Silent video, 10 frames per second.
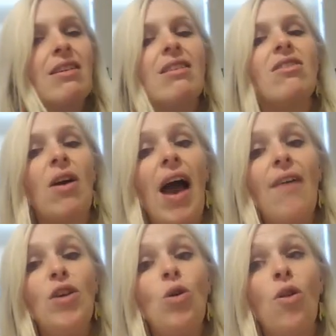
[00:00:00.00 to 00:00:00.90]
So
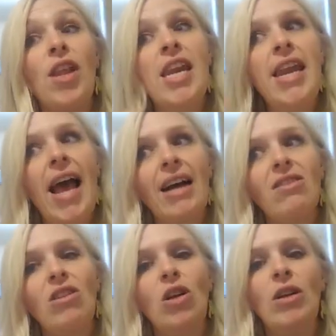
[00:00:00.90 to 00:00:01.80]
have you got the
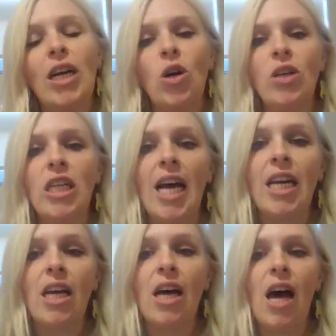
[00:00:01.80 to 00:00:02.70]
next unit content